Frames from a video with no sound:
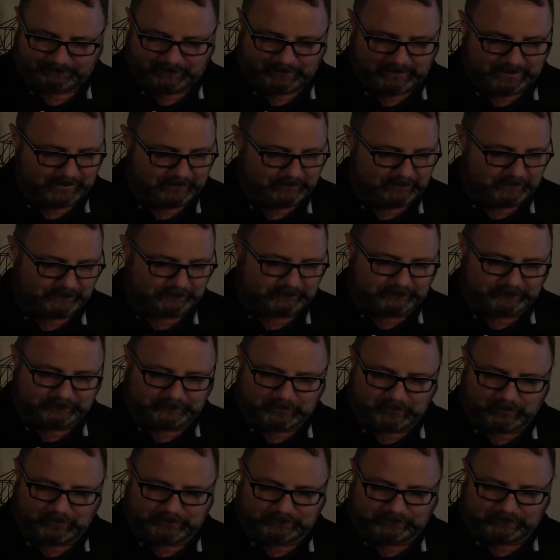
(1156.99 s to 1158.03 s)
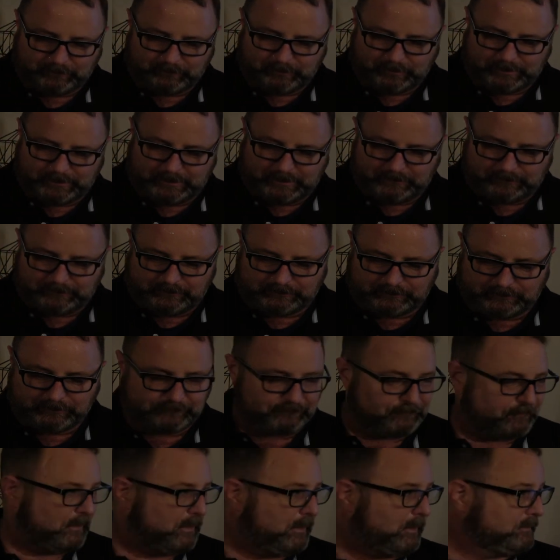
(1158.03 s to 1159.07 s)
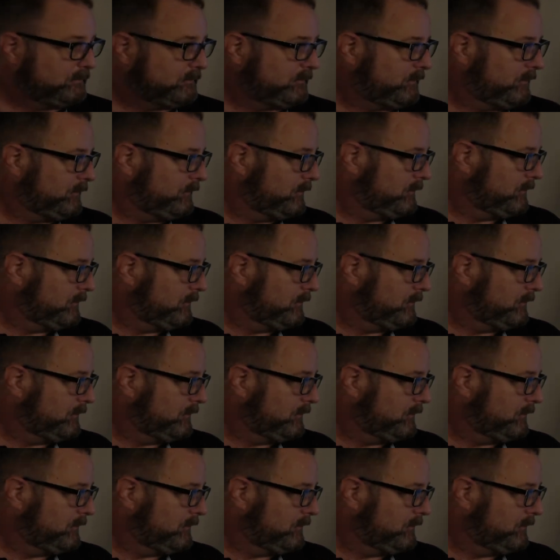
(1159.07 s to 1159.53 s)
And this is going to be the default